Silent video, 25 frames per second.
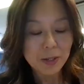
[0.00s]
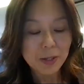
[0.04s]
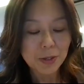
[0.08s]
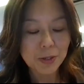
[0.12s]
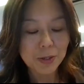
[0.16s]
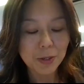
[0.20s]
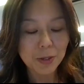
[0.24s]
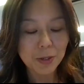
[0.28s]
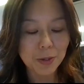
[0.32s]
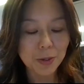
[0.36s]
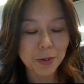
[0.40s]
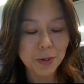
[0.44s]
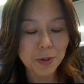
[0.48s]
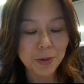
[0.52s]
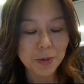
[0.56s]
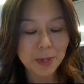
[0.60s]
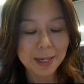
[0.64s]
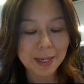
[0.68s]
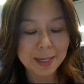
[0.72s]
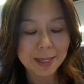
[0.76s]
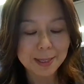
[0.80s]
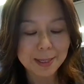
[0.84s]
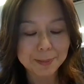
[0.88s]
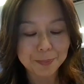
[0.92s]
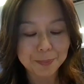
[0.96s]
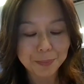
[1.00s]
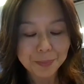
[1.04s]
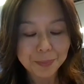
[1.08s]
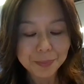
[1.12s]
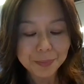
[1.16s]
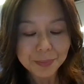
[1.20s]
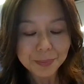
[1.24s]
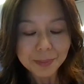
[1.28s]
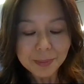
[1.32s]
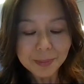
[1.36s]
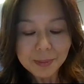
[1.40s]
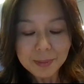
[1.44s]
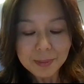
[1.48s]
So
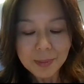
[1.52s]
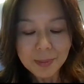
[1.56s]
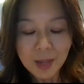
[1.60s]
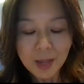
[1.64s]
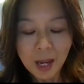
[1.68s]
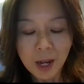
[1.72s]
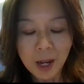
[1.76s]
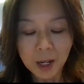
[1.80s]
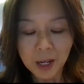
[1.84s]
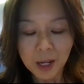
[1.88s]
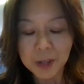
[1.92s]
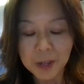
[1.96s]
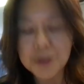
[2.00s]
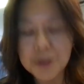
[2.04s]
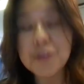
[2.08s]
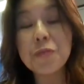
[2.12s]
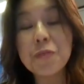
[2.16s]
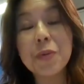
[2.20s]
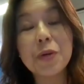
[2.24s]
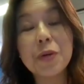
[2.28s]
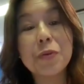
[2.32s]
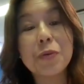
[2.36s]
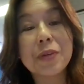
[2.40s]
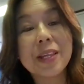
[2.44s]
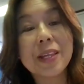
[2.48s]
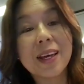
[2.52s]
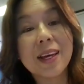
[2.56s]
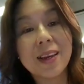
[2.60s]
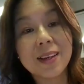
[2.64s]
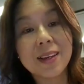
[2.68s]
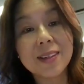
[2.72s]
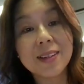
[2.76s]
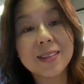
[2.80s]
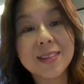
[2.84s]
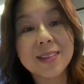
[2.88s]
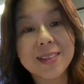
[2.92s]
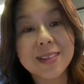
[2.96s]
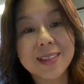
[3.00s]
how long have you been with
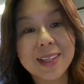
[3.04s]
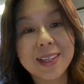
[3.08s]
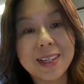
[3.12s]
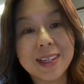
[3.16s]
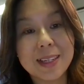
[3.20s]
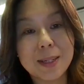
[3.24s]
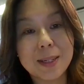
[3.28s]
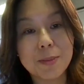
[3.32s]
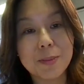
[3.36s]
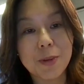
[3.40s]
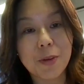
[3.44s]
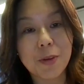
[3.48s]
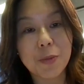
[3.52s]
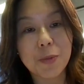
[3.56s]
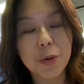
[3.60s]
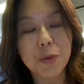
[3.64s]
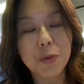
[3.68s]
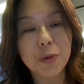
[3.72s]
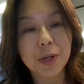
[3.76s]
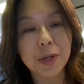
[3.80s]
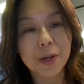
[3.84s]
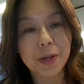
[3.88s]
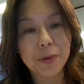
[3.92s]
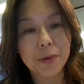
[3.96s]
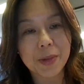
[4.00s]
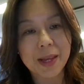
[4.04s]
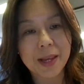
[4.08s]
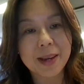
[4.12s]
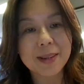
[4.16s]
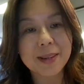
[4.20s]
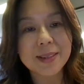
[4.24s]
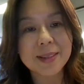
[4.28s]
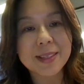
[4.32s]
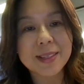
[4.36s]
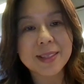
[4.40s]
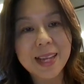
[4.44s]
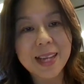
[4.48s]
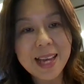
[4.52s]
Hengst? Have you working with
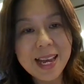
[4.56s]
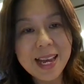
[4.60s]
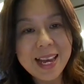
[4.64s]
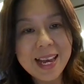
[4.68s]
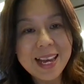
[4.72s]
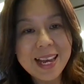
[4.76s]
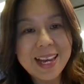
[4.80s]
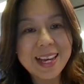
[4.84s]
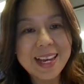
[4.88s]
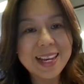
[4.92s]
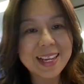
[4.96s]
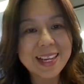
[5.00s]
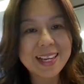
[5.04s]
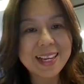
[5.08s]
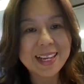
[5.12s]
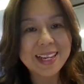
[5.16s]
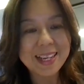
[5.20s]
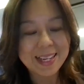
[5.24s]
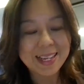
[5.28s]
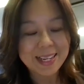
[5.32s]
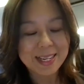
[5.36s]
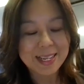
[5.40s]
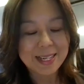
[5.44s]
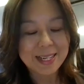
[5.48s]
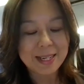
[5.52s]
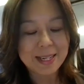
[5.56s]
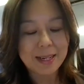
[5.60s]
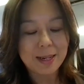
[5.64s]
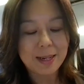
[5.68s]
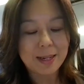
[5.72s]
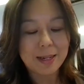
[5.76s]
Hengst? And